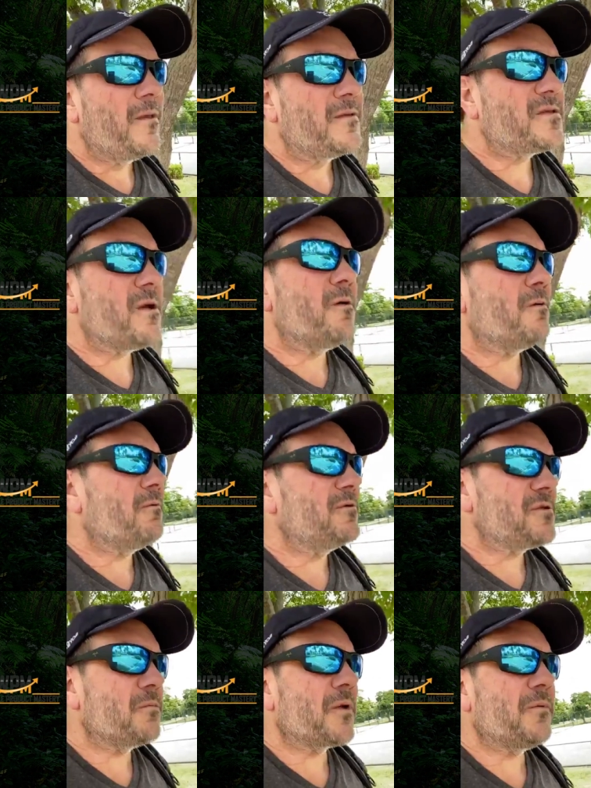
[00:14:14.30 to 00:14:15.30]
So
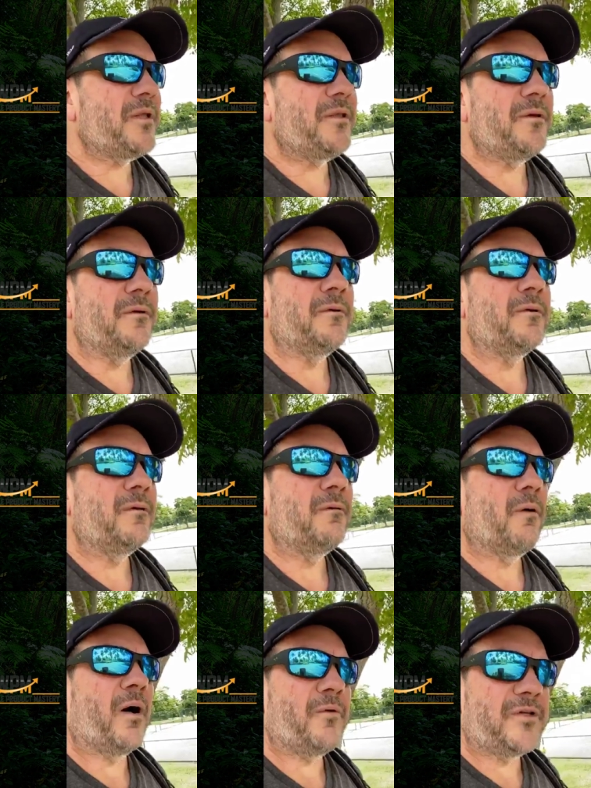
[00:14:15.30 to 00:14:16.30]
what do?
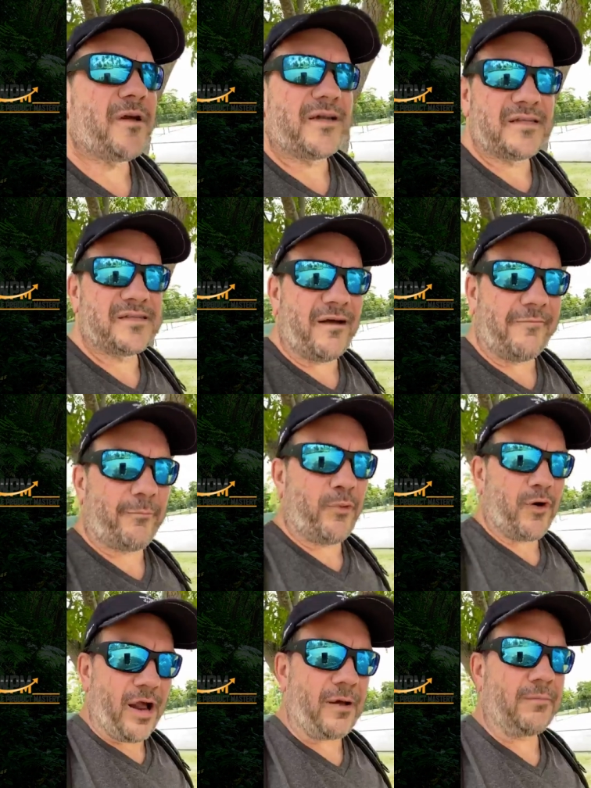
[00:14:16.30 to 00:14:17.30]
Well, we try to solve
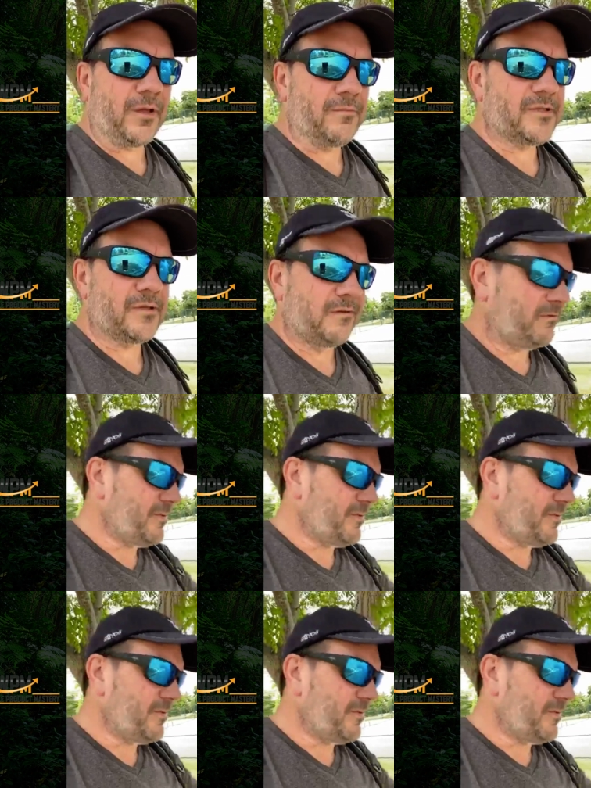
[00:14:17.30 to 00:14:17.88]
problems.